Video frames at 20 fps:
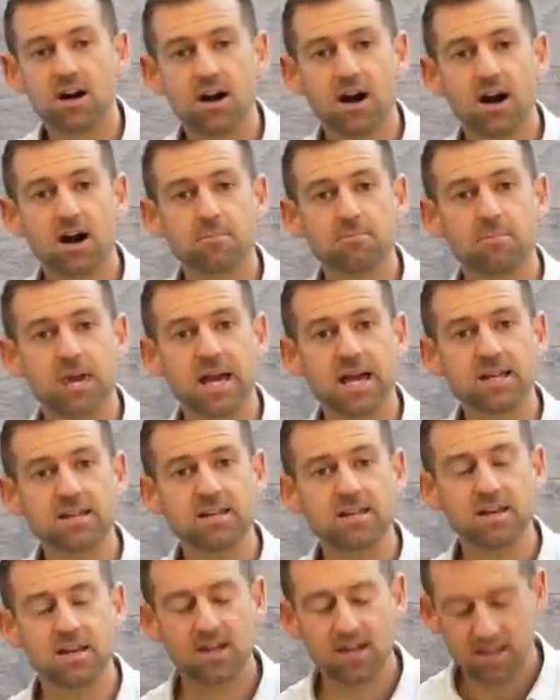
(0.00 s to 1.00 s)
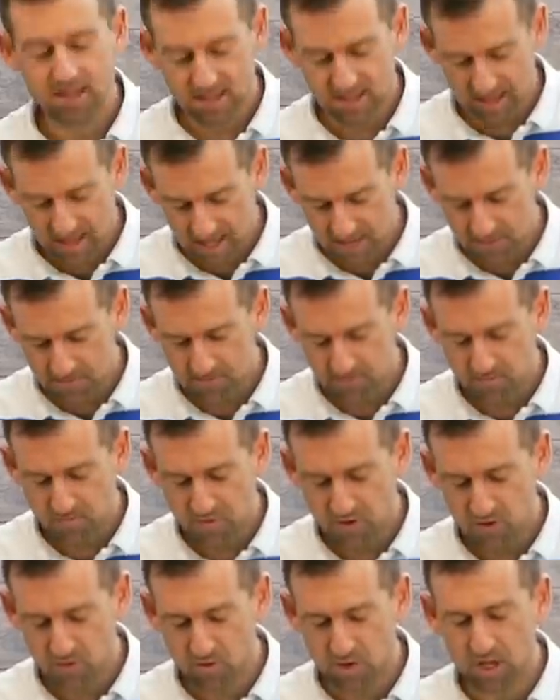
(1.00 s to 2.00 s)
amen, then
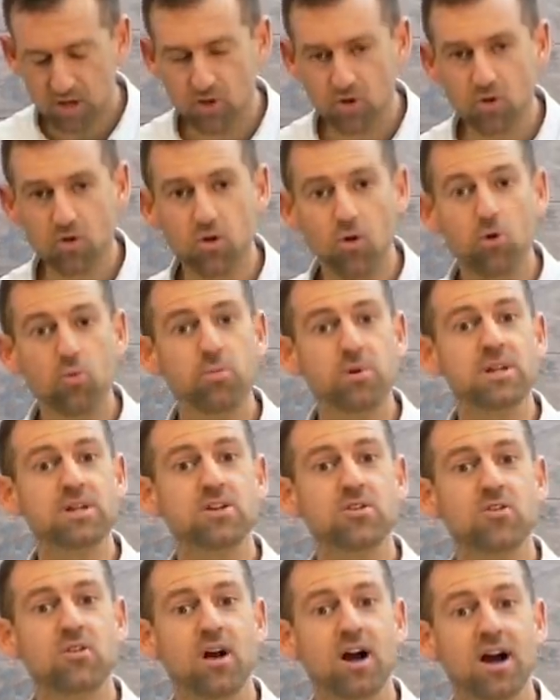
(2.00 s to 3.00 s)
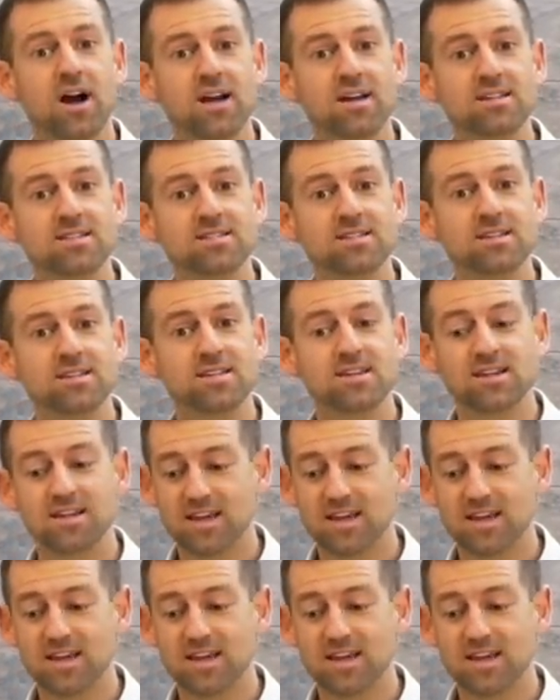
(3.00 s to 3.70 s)
you can open your eyes